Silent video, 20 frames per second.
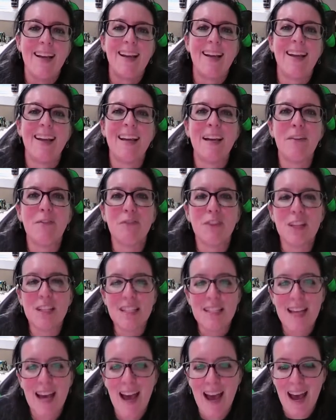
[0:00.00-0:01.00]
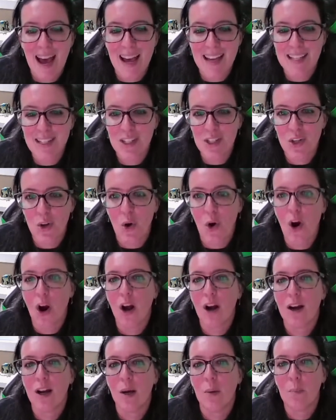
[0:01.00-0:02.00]
If the tasks
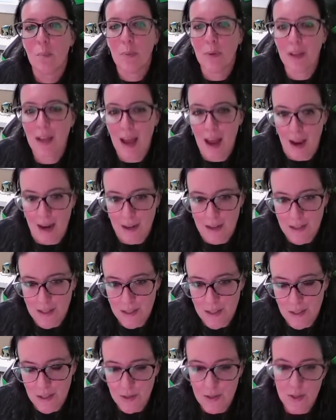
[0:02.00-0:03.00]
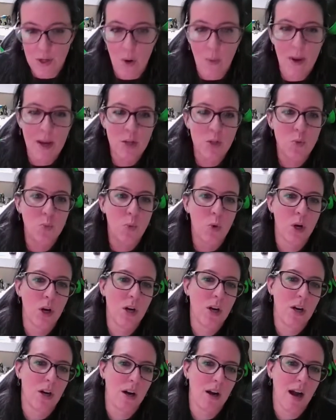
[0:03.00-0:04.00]
are complex, so each
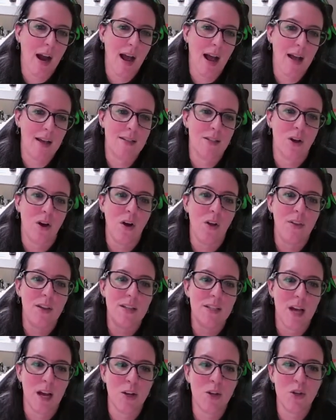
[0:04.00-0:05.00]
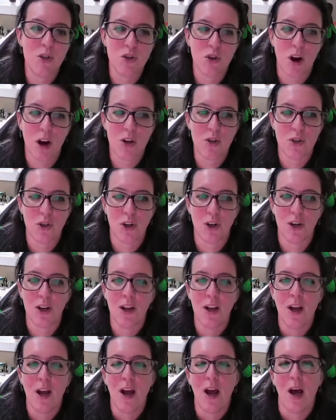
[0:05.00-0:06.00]
worker has all these unstructured
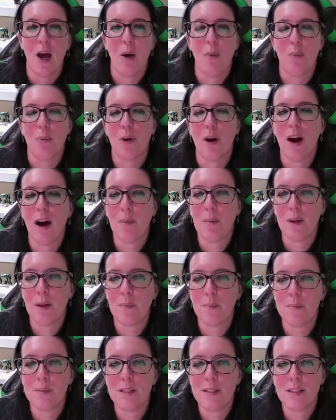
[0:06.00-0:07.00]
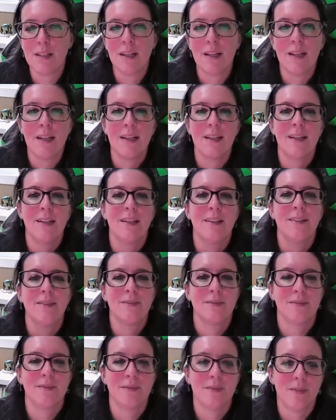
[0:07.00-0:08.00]
problems,
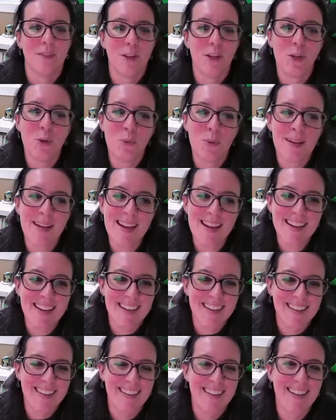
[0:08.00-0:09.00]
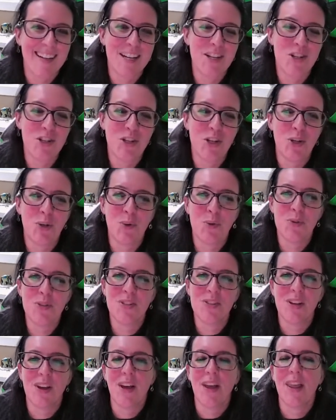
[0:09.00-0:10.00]
unique
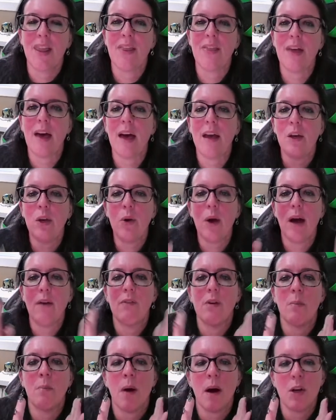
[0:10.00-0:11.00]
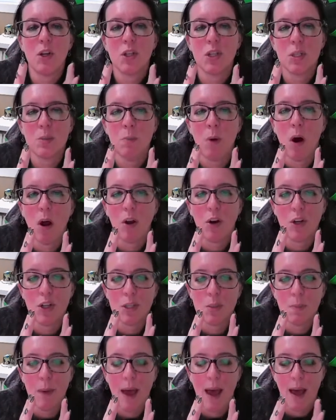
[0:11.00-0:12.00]
issues, then you have a much smaller
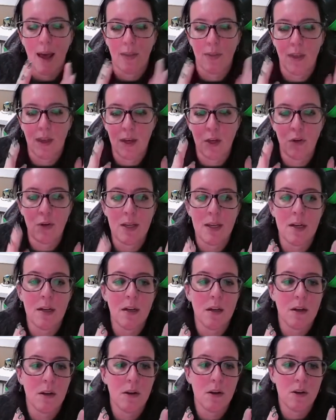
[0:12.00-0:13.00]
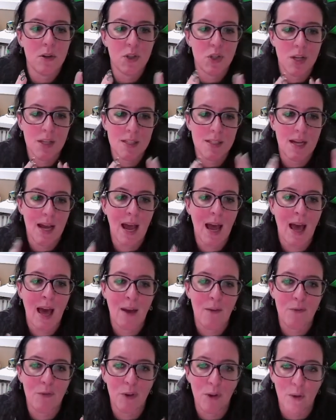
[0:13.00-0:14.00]
span. Then you need just a
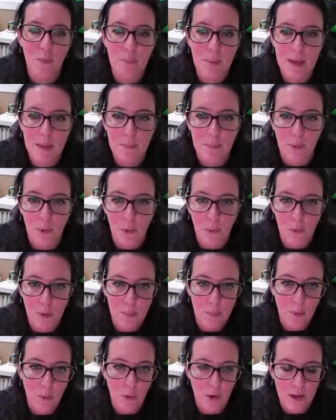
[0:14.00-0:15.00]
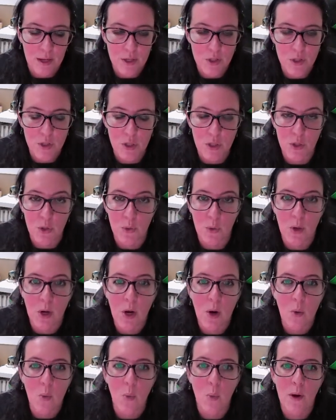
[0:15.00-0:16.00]
handful of people reporting to you
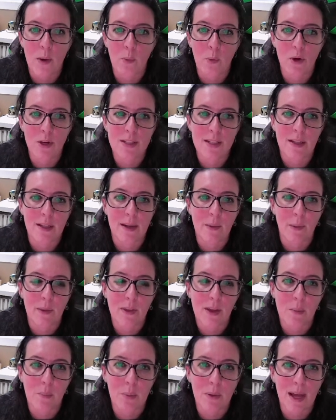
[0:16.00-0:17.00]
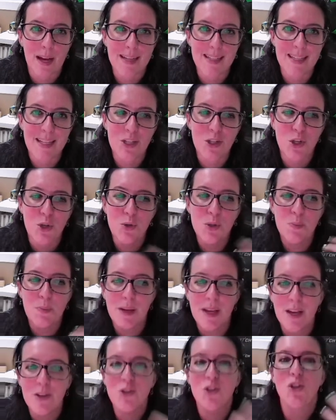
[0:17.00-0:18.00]
when we're dealing with complex issues
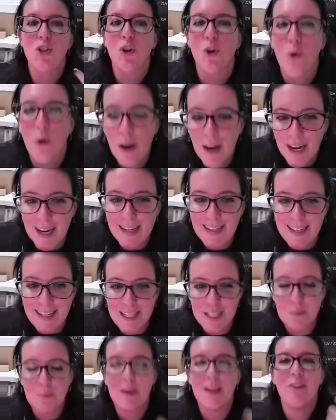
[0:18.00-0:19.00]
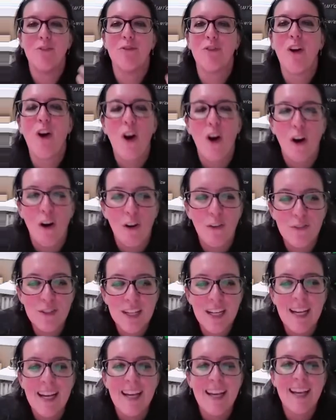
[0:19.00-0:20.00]
because you're going to need to be involved
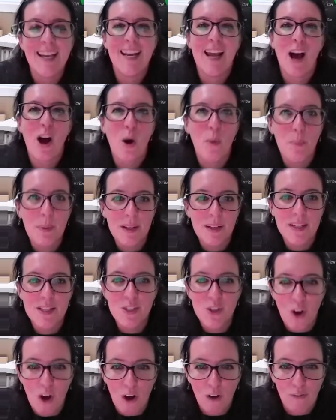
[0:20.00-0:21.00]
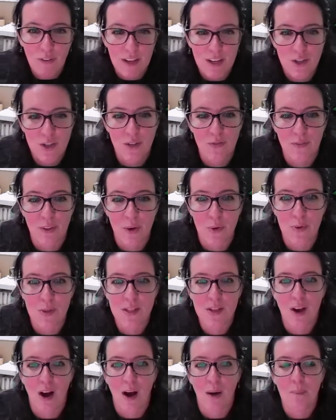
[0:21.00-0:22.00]
in helping to solve each of those
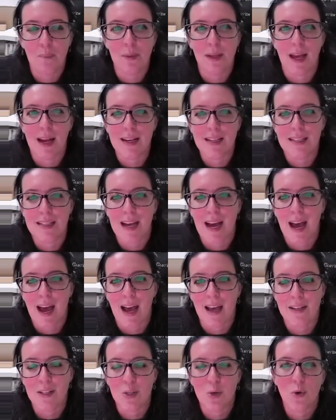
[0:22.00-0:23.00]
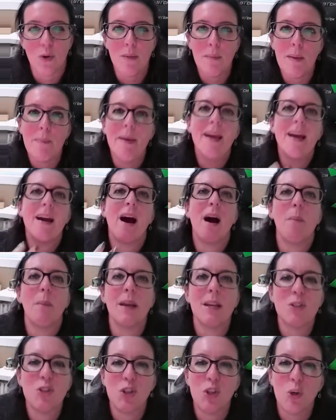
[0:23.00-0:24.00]
complex tasks, or they may be
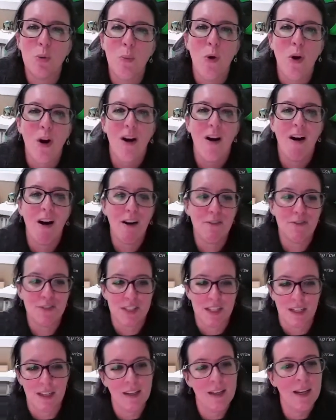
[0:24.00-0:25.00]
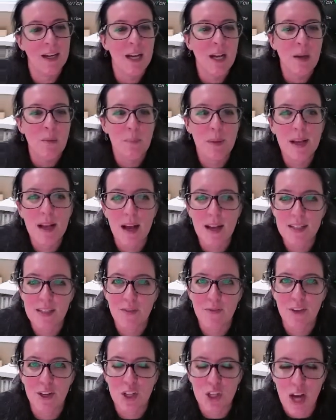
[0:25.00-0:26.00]
coming to you more often because
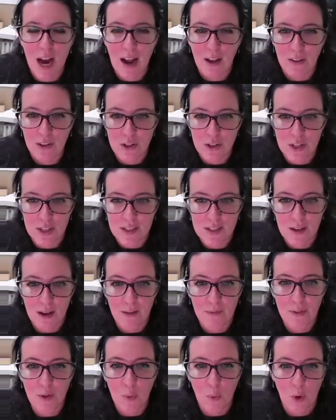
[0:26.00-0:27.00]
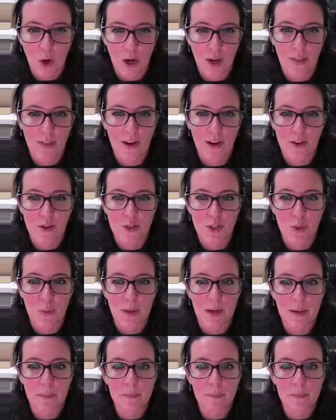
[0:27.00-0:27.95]
of the challenges of the work they're doing.